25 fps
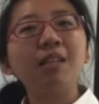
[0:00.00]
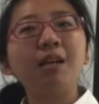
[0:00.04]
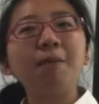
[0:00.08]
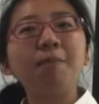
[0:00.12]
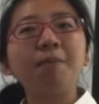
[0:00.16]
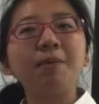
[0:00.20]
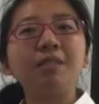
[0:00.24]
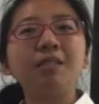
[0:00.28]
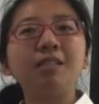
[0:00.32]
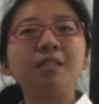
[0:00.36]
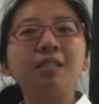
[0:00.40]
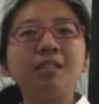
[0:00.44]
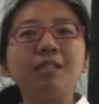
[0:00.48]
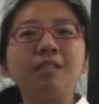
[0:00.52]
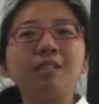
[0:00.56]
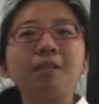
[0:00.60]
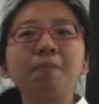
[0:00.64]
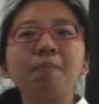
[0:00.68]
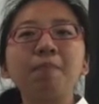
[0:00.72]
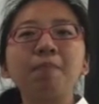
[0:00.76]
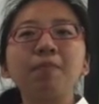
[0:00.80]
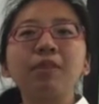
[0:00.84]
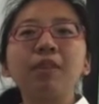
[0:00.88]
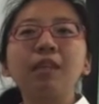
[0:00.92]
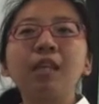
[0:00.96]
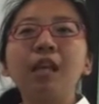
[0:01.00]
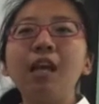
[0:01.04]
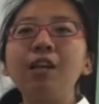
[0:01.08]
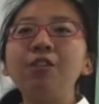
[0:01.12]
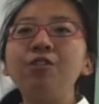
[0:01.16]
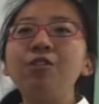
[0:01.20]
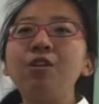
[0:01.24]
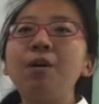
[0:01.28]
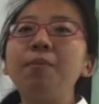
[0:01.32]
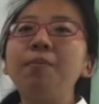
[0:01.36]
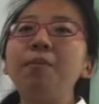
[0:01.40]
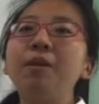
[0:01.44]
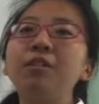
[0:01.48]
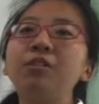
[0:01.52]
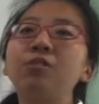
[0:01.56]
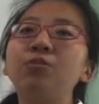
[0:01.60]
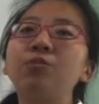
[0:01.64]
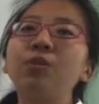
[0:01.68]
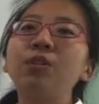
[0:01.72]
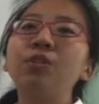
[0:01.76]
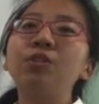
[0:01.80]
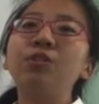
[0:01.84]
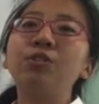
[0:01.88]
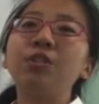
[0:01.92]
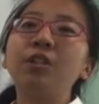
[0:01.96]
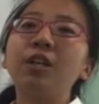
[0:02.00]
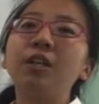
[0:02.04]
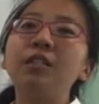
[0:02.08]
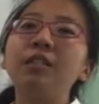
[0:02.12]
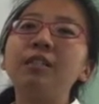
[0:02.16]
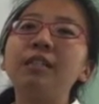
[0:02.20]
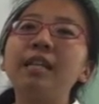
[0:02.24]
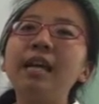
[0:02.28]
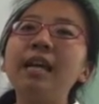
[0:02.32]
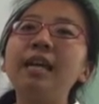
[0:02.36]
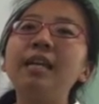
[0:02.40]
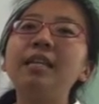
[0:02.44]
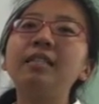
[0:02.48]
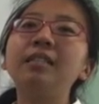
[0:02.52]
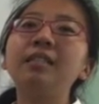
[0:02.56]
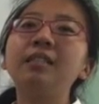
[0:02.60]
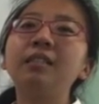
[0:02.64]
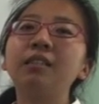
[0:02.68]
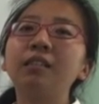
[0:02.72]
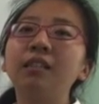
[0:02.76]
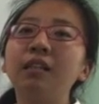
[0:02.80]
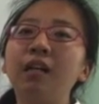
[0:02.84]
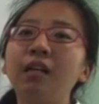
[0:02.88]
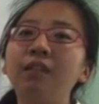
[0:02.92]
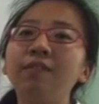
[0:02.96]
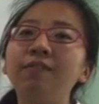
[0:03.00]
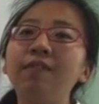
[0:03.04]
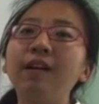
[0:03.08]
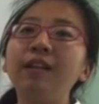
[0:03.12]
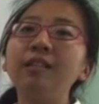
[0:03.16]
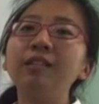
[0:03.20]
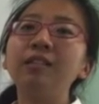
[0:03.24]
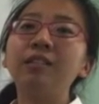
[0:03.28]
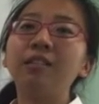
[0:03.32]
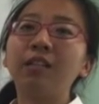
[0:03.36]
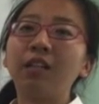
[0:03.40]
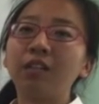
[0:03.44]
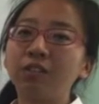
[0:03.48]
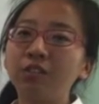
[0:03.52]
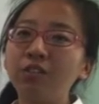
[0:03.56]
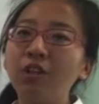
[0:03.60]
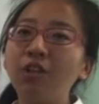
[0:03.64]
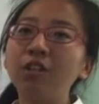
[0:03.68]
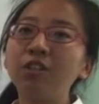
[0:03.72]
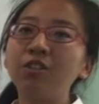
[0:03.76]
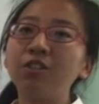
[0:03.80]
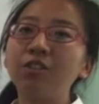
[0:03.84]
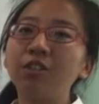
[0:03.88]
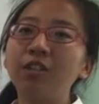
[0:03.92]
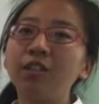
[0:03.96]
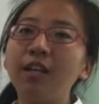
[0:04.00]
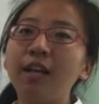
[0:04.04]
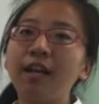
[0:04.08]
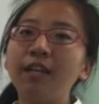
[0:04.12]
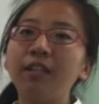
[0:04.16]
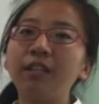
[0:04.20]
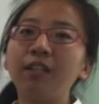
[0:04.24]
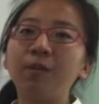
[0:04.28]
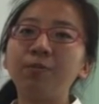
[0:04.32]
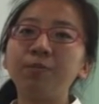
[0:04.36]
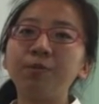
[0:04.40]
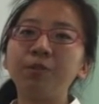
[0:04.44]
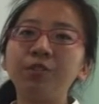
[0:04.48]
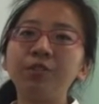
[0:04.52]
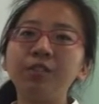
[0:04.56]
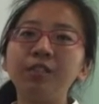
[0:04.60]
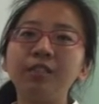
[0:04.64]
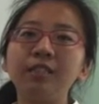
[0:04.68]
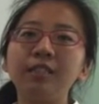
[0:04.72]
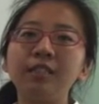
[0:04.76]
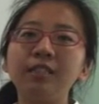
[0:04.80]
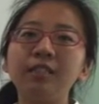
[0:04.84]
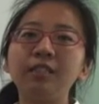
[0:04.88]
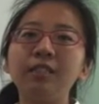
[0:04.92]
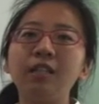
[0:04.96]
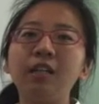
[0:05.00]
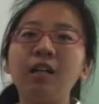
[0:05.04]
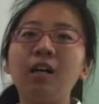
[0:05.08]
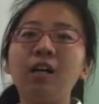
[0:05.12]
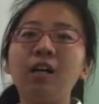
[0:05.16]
their business. HMS, which contains advanced technology and opportunity